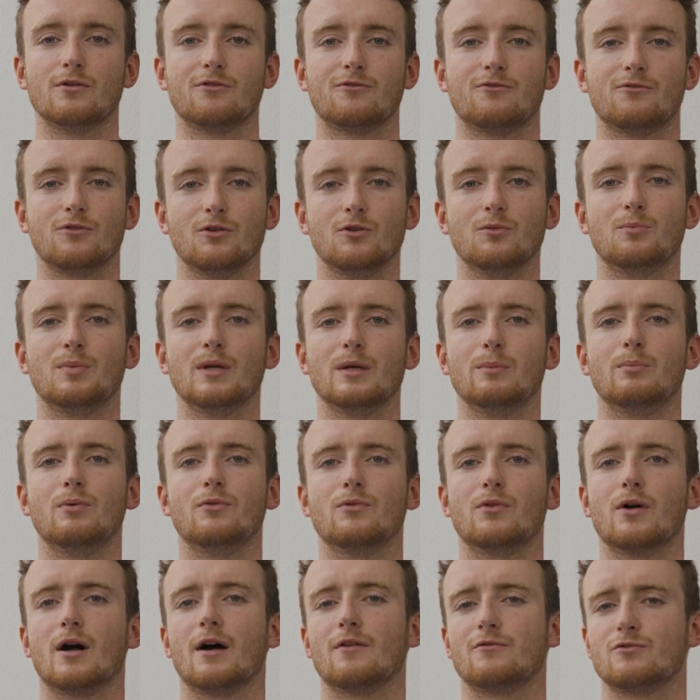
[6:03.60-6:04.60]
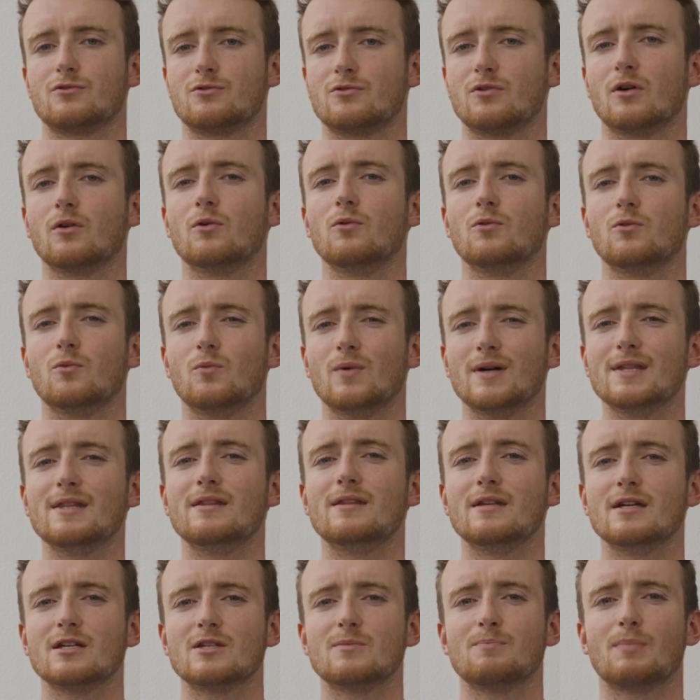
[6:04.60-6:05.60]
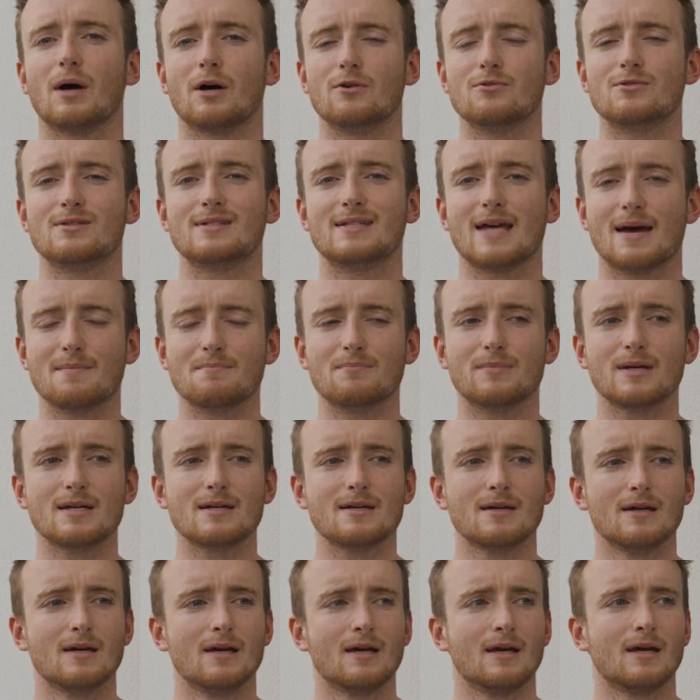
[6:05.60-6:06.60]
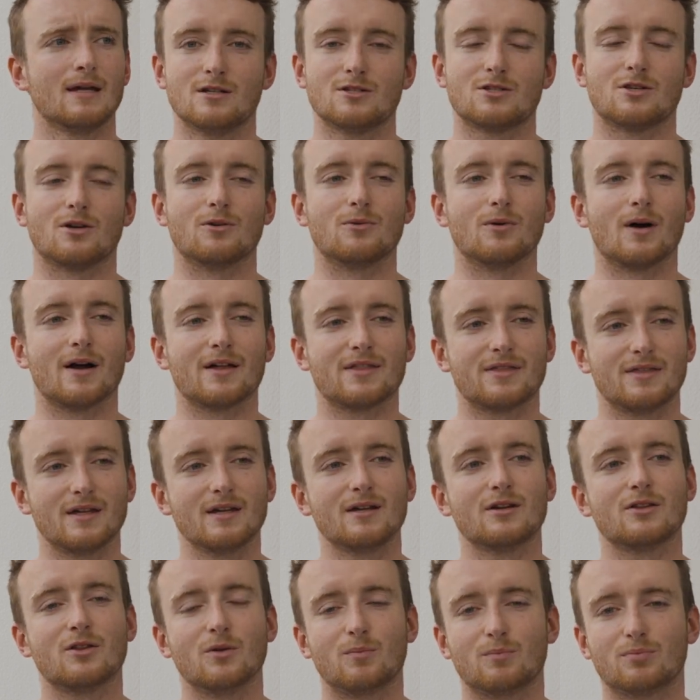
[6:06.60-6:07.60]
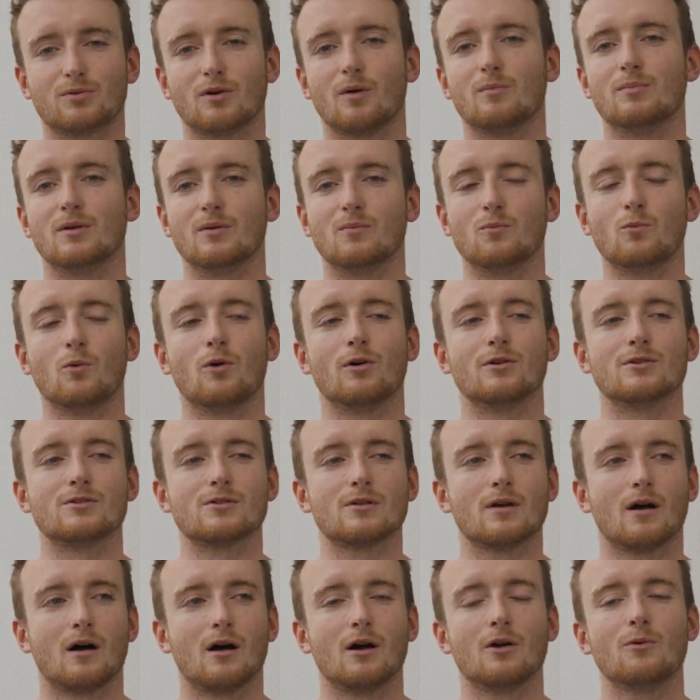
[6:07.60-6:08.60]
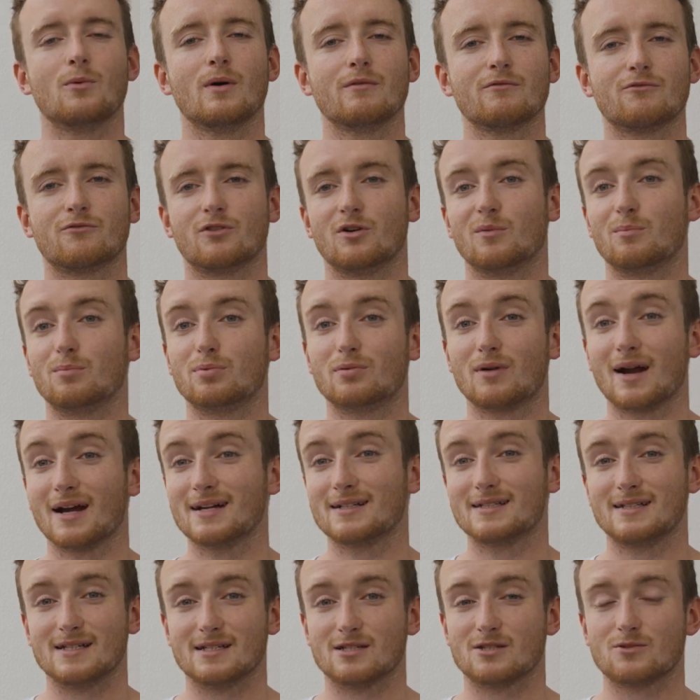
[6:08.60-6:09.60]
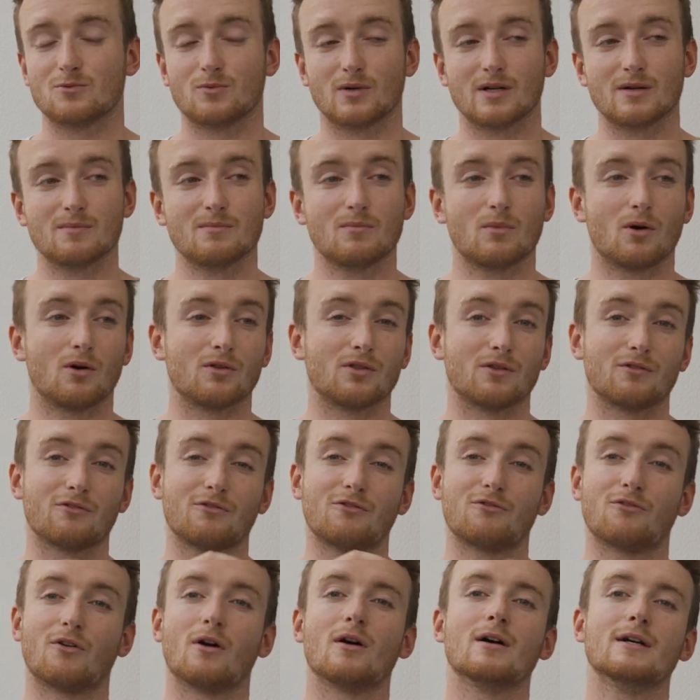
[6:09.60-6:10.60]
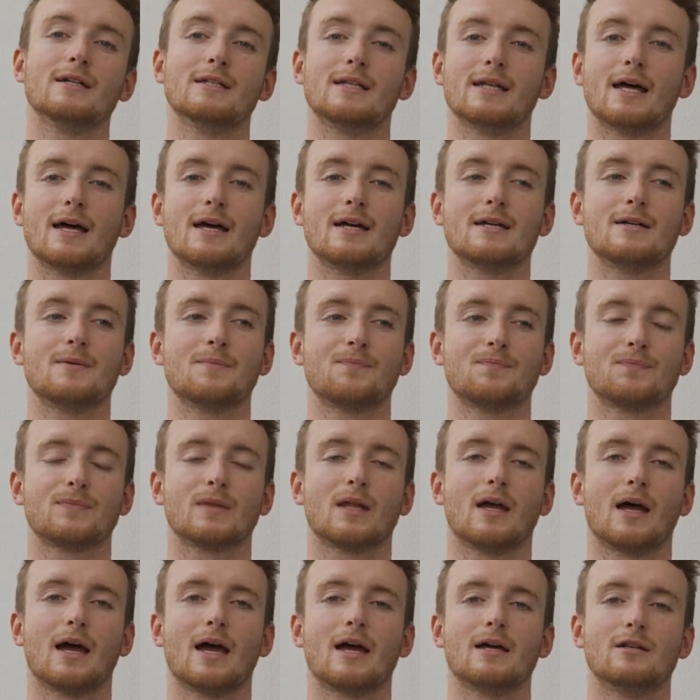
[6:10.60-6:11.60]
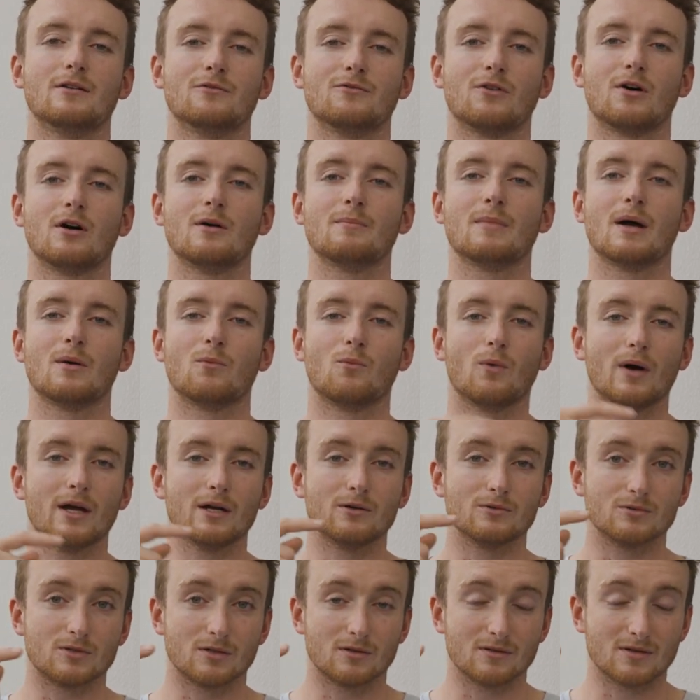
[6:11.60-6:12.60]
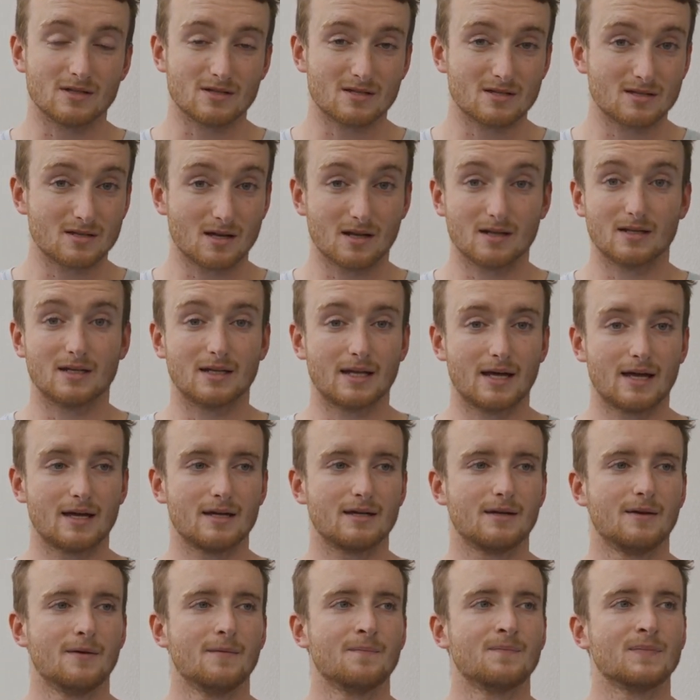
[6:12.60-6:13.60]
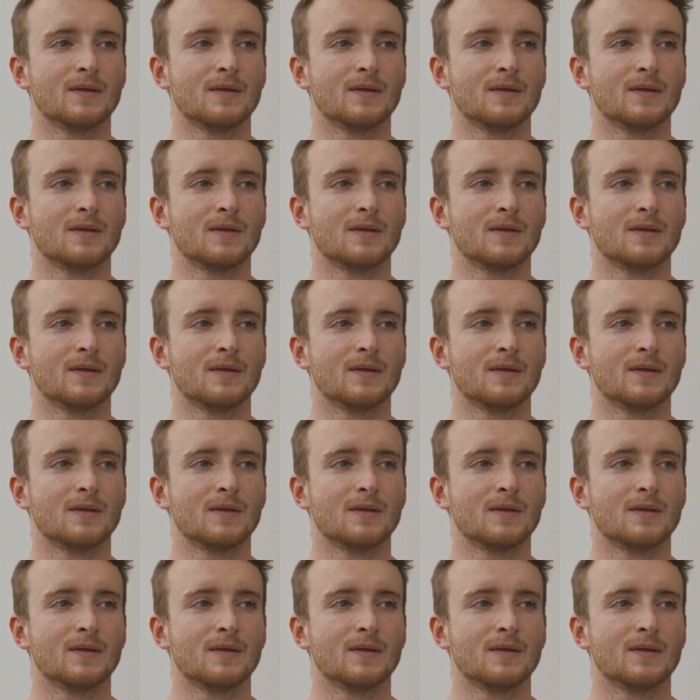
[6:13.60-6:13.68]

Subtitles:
a few people that have struggled with this post-Tembi. So I think the problem was, I went for a practice swim on Friday ahead of Ironman Wales on the Sunday.